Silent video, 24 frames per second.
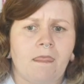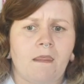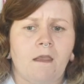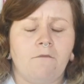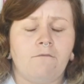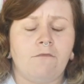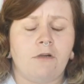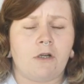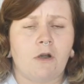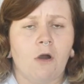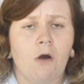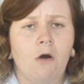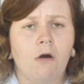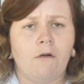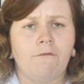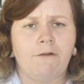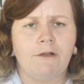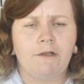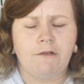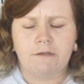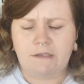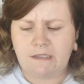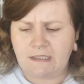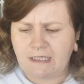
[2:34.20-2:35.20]
Record
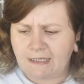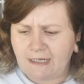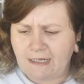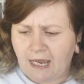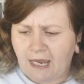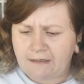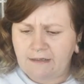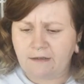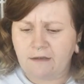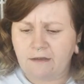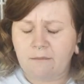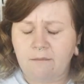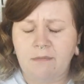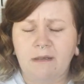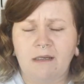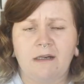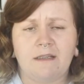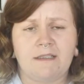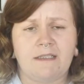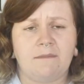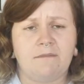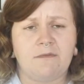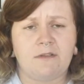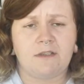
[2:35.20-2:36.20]
videos and then edit them
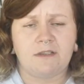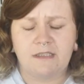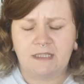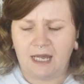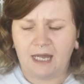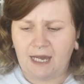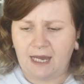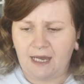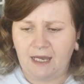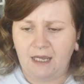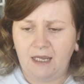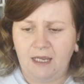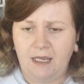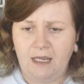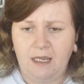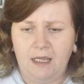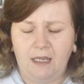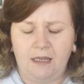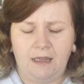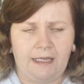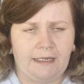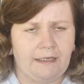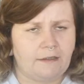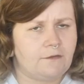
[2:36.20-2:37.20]
because I'm just,
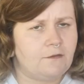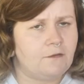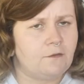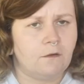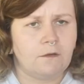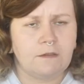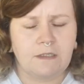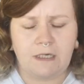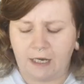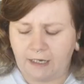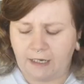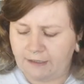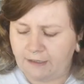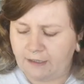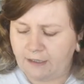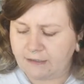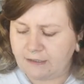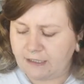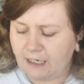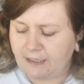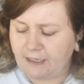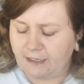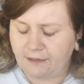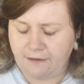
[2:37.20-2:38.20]
like, so
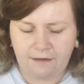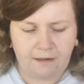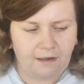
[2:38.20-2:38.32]
tired, and